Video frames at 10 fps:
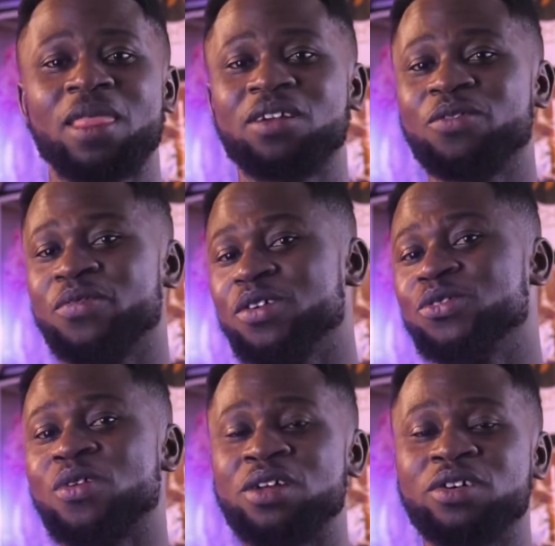You failed
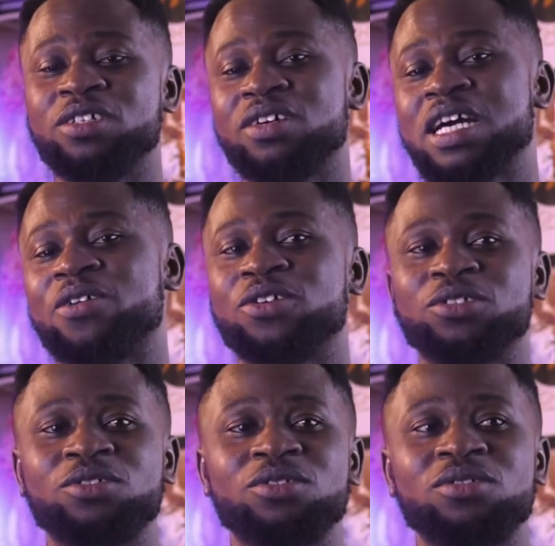one or the other because
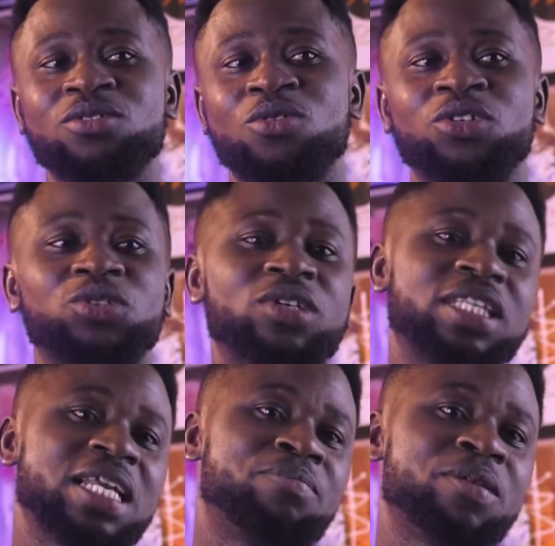you
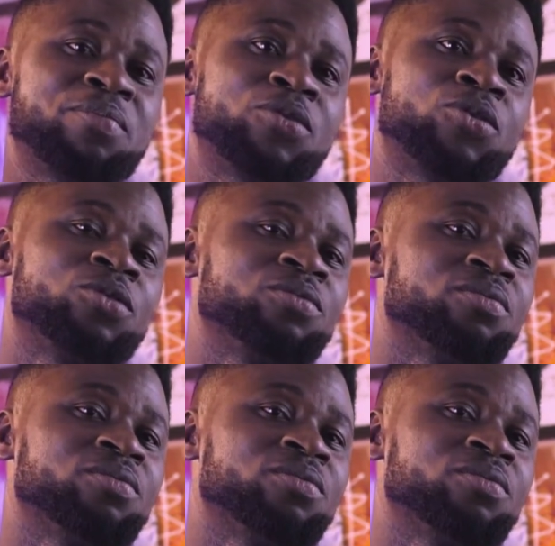consulted people